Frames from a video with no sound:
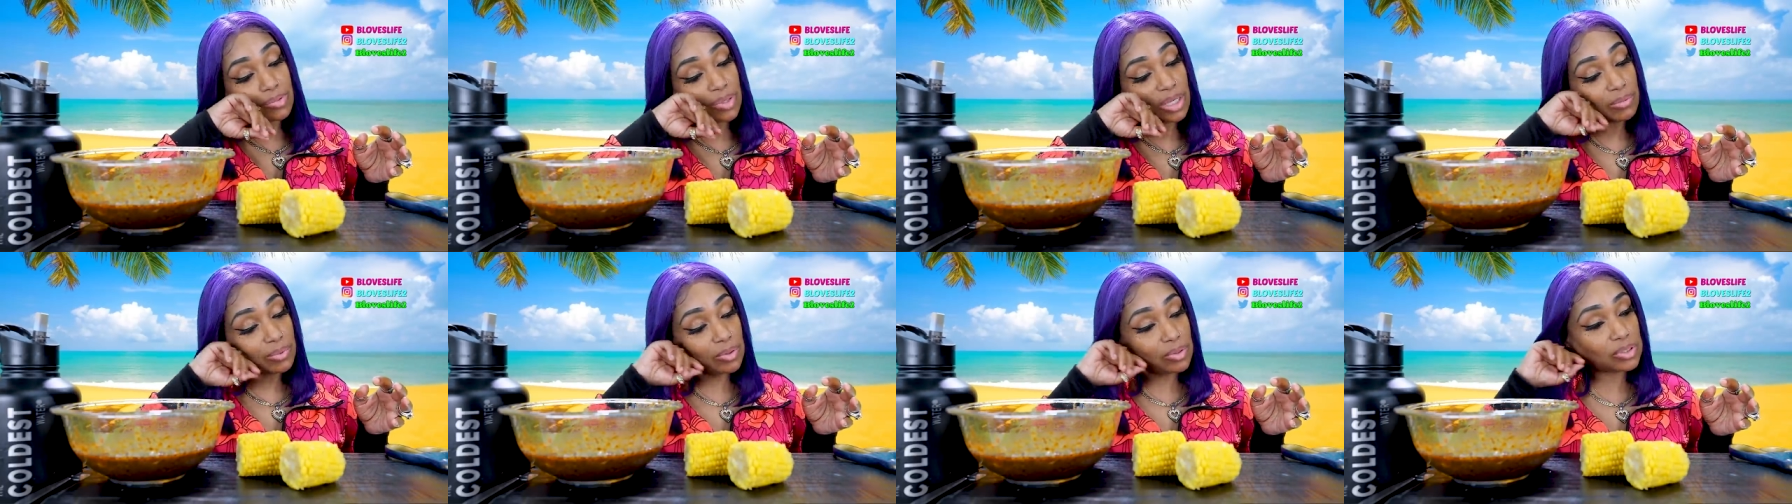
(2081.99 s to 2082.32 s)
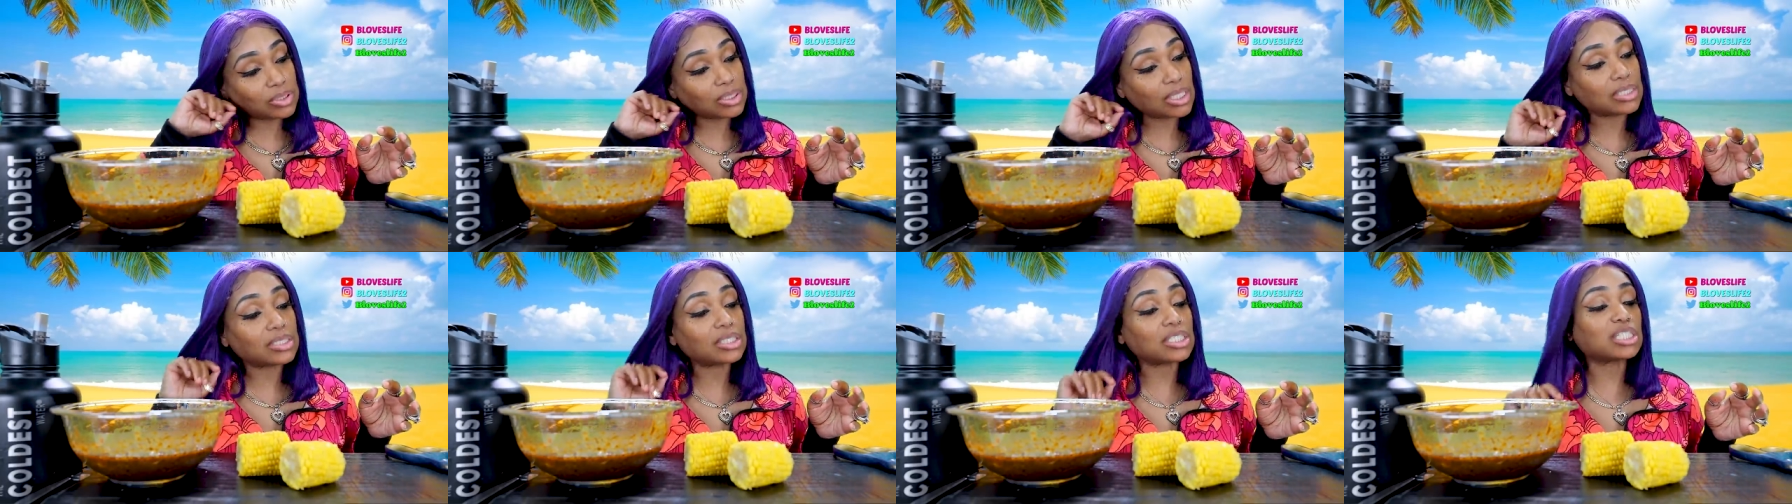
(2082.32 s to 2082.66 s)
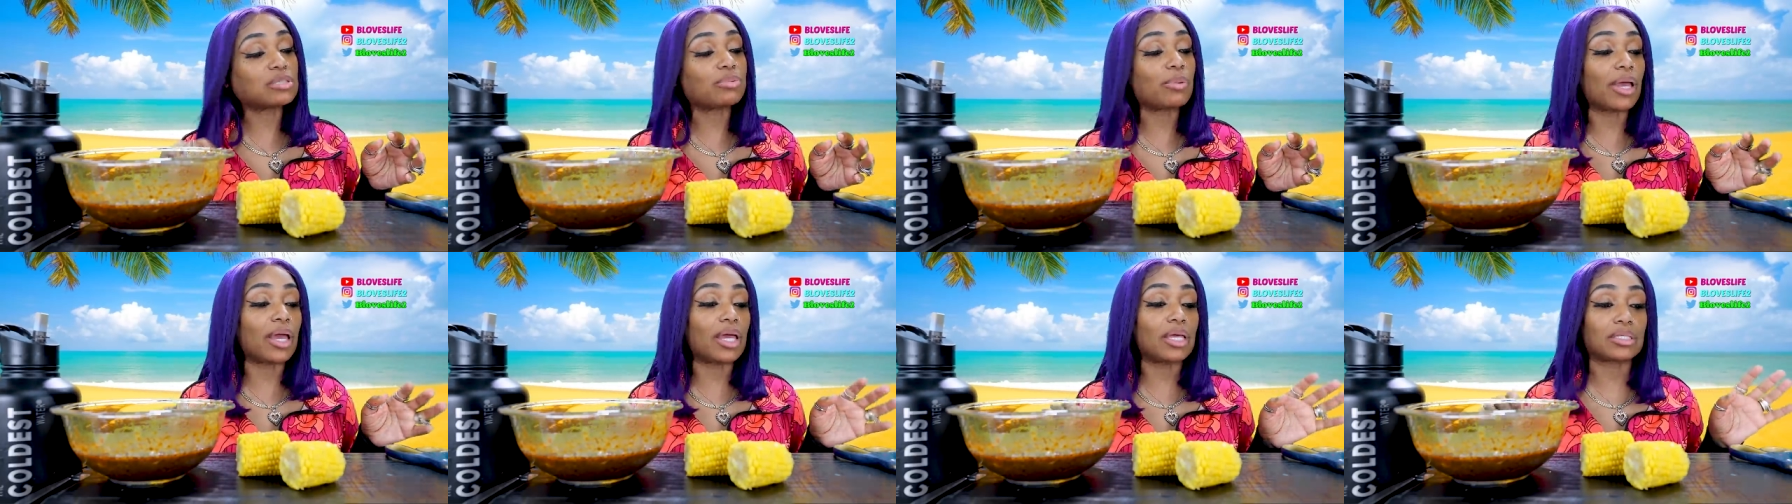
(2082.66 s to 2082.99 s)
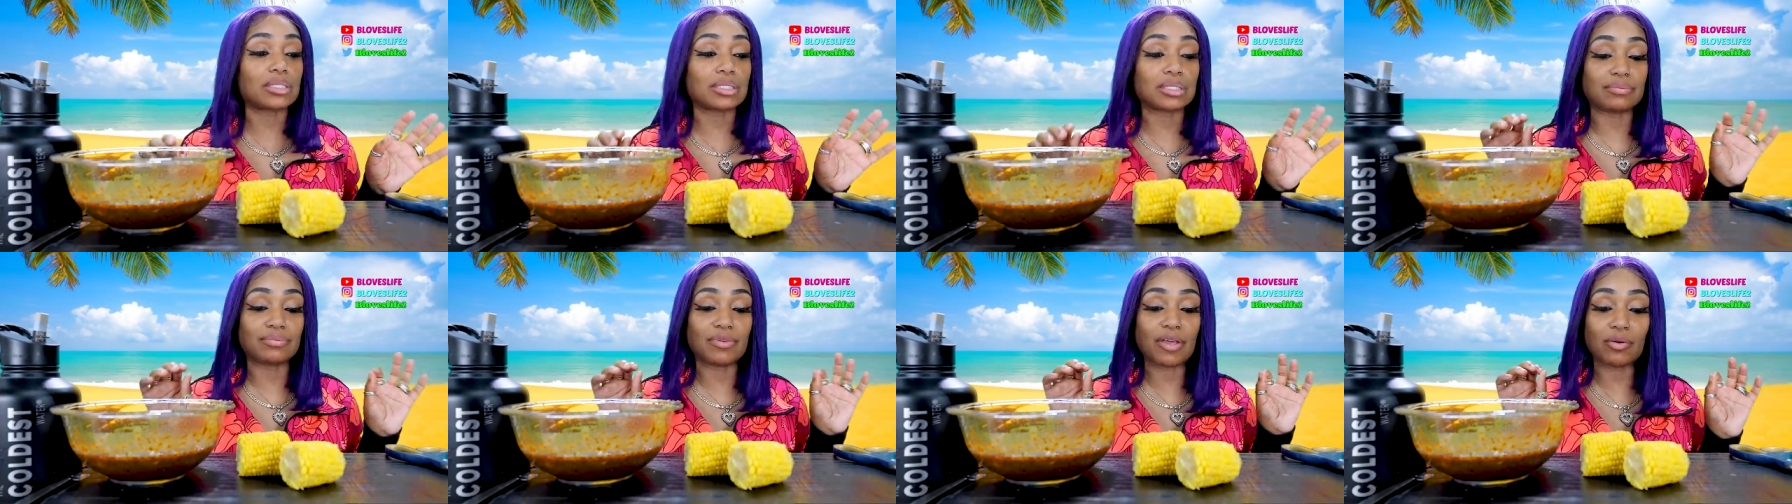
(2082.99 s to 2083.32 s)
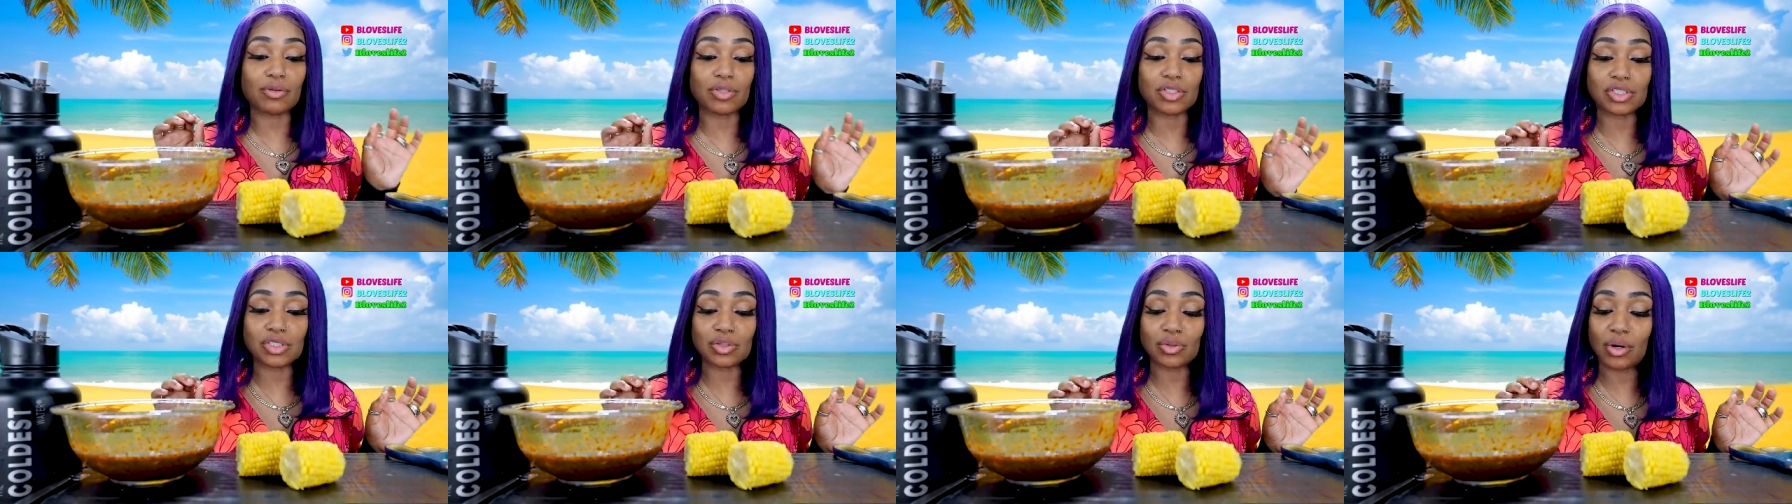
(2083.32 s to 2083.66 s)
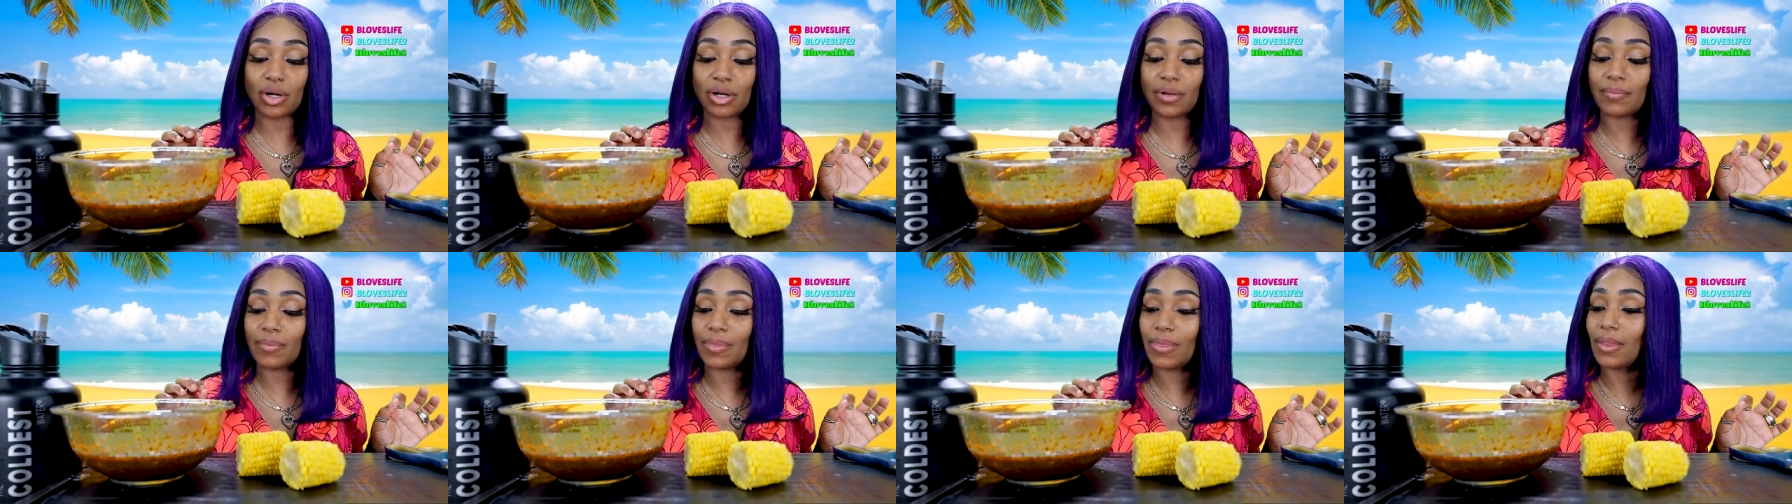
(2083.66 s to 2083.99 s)
people's attention span is very
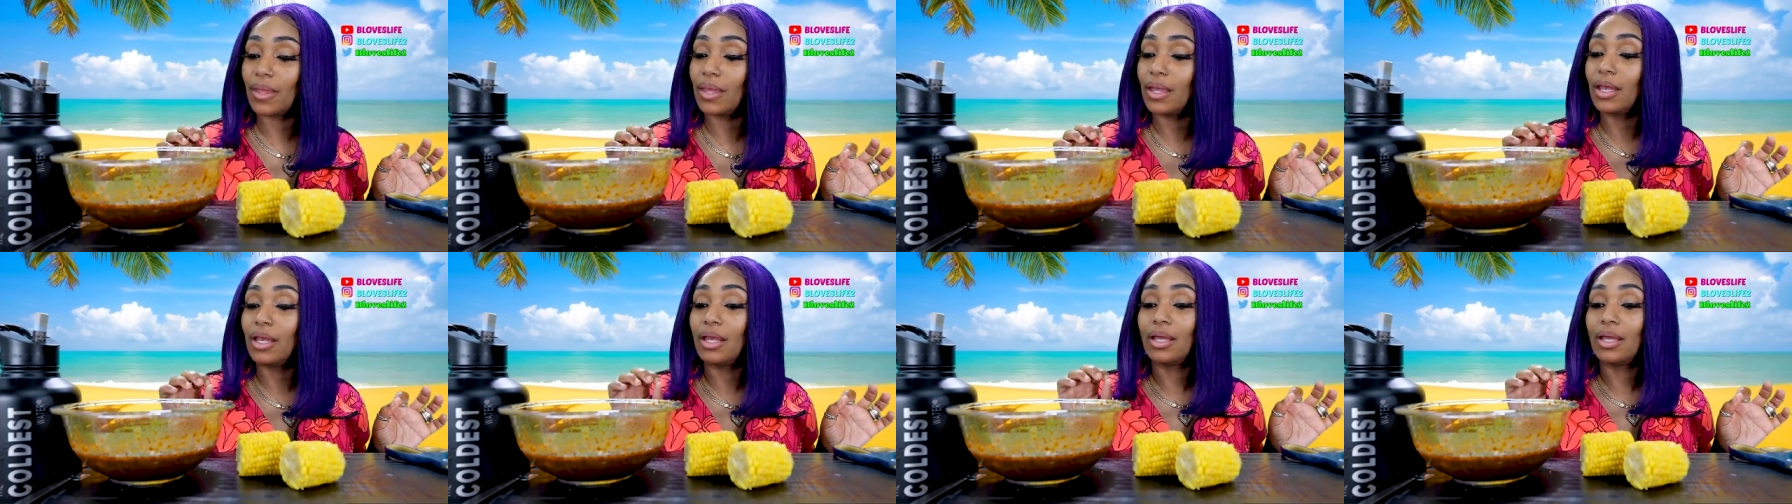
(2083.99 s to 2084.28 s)
short,